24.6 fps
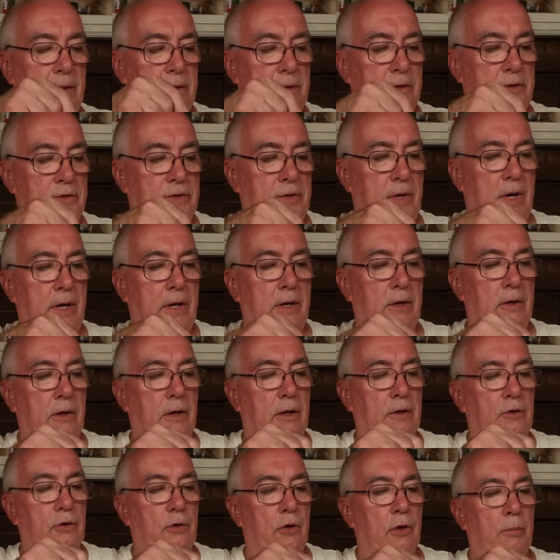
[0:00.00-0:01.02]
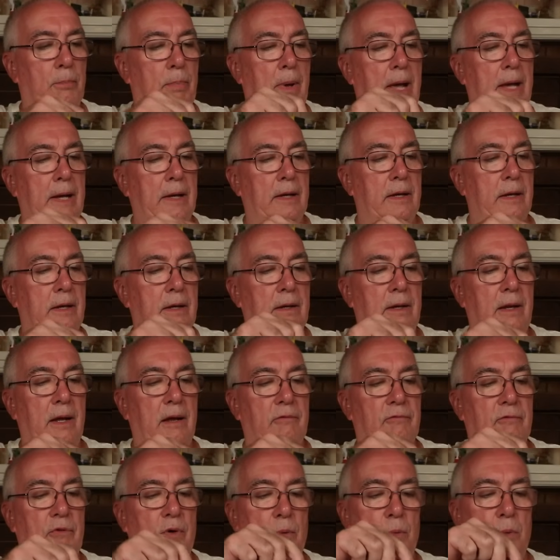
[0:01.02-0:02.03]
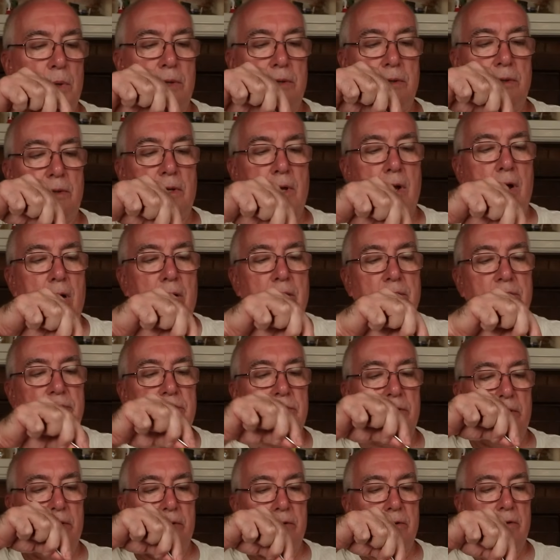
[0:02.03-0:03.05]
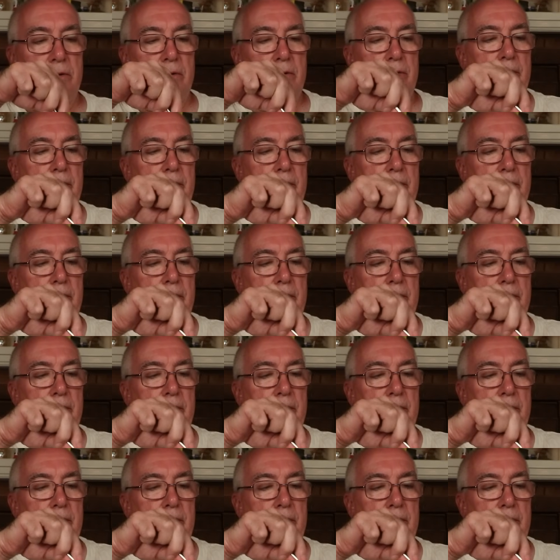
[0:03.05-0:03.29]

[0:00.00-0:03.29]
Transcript: Decided not to go back in after I went to the garden center.